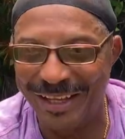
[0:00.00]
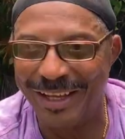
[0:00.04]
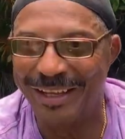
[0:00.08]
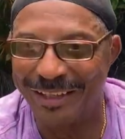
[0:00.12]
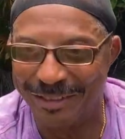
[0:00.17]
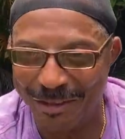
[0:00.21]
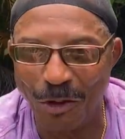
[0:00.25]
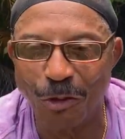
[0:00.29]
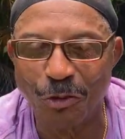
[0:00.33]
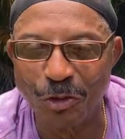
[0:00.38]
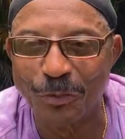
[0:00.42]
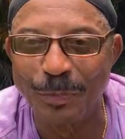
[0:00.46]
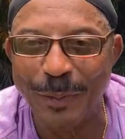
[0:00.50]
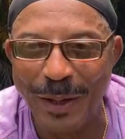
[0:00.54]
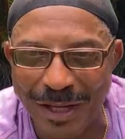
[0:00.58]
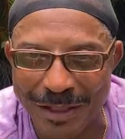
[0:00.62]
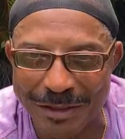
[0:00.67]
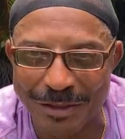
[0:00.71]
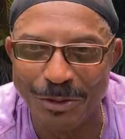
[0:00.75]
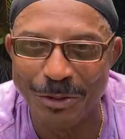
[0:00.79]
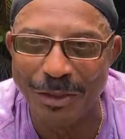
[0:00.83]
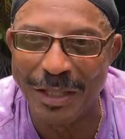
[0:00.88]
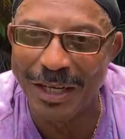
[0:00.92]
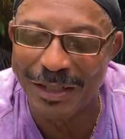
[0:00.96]
It goes
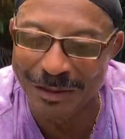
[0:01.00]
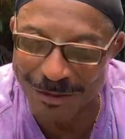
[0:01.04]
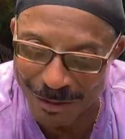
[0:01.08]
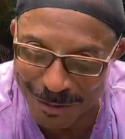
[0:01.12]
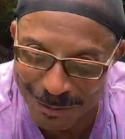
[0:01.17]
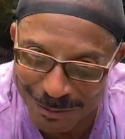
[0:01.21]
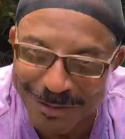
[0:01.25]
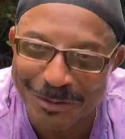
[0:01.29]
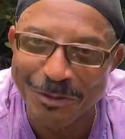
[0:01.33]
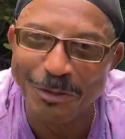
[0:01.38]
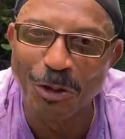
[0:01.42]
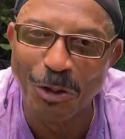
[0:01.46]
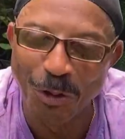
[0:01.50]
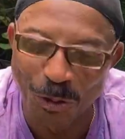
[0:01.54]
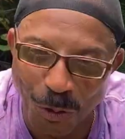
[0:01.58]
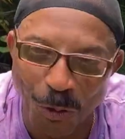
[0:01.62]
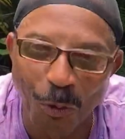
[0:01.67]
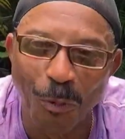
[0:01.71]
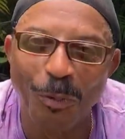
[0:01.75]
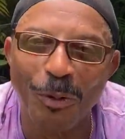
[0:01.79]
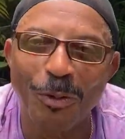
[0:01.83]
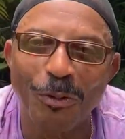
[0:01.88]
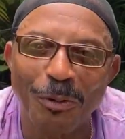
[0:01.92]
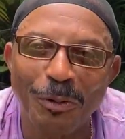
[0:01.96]
back to that
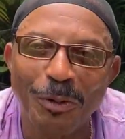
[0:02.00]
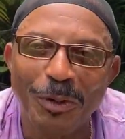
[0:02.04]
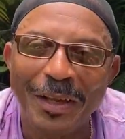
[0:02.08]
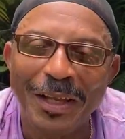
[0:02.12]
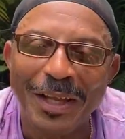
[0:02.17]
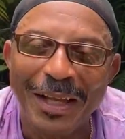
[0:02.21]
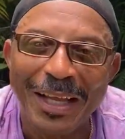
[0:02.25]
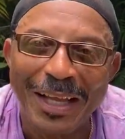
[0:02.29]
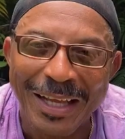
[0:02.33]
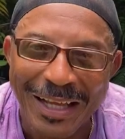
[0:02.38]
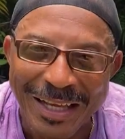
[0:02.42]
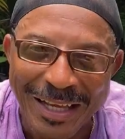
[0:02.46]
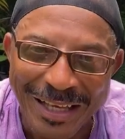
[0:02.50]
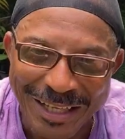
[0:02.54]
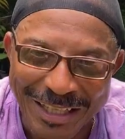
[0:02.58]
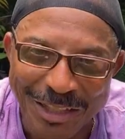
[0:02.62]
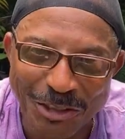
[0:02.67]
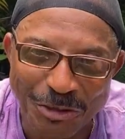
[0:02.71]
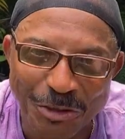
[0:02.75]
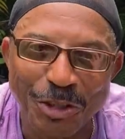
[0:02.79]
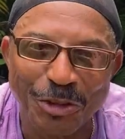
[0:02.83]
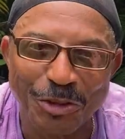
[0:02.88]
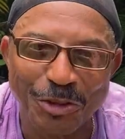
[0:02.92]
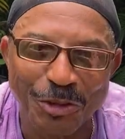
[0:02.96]
global
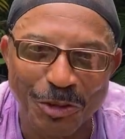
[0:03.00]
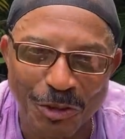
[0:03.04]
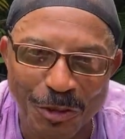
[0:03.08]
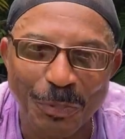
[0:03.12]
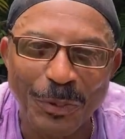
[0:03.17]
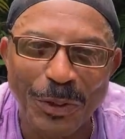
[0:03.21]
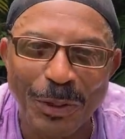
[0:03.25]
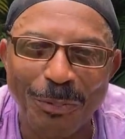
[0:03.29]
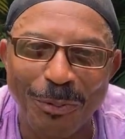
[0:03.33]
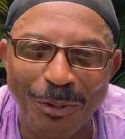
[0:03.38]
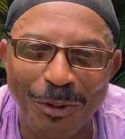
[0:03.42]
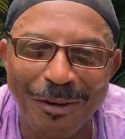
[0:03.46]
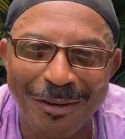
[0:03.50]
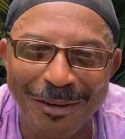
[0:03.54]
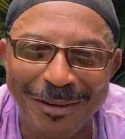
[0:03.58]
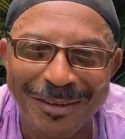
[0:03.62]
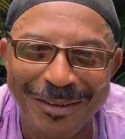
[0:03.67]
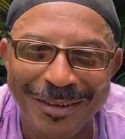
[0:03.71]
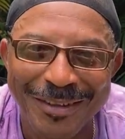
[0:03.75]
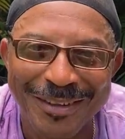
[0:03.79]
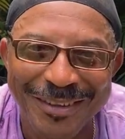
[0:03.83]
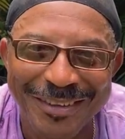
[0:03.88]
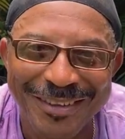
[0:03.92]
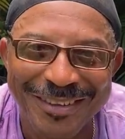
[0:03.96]
indigenous people.
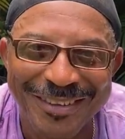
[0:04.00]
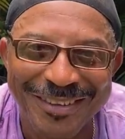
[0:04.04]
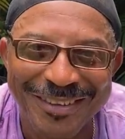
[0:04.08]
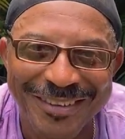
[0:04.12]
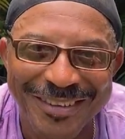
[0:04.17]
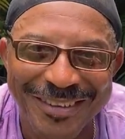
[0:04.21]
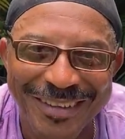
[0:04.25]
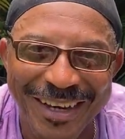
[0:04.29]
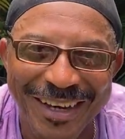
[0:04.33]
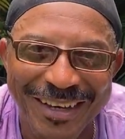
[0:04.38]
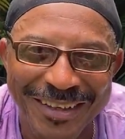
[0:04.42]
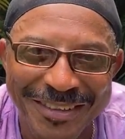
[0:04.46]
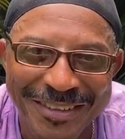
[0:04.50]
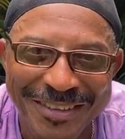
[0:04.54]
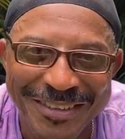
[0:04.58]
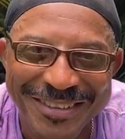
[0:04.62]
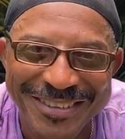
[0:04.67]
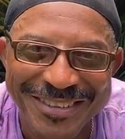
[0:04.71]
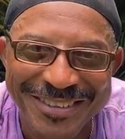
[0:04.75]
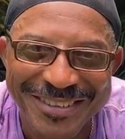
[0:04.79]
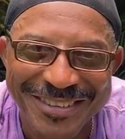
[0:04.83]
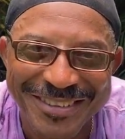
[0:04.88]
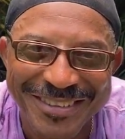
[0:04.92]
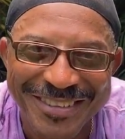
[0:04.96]
Absolutely.
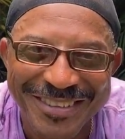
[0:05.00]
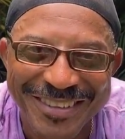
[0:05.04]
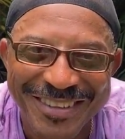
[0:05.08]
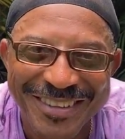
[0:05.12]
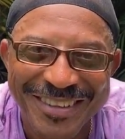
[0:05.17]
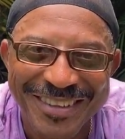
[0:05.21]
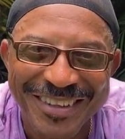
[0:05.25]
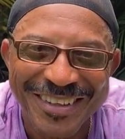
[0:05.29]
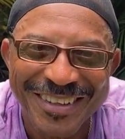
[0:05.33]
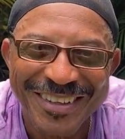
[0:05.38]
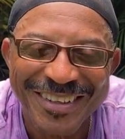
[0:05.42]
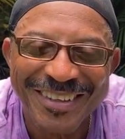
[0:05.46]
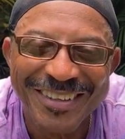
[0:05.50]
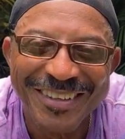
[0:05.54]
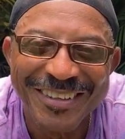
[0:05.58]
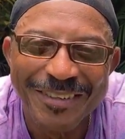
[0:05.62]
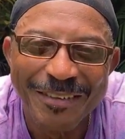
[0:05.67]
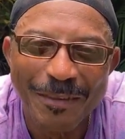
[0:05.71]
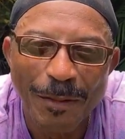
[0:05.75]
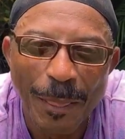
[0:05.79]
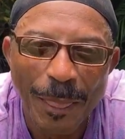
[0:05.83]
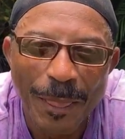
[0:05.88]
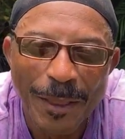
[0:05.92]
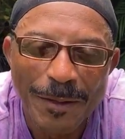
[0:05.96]
Absolutely. So when
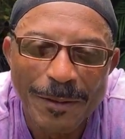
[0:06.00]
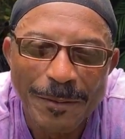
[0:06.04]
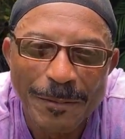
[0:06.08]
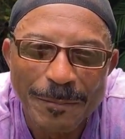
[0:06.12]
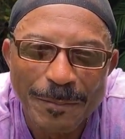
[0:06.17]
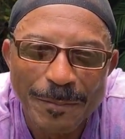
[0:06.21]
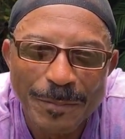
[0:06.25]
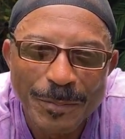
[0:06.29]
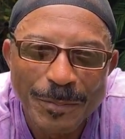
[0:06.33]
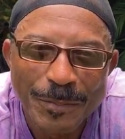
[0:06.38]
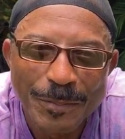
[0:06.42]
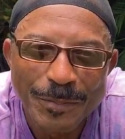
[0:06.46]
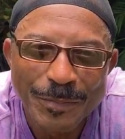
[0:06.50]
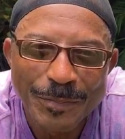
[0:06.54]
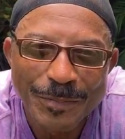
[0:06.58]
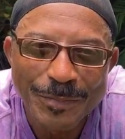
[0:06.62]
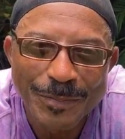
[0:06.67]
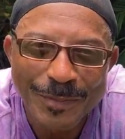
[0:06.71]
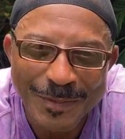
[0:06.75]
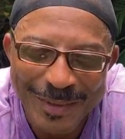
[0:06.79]
we talk about food, right?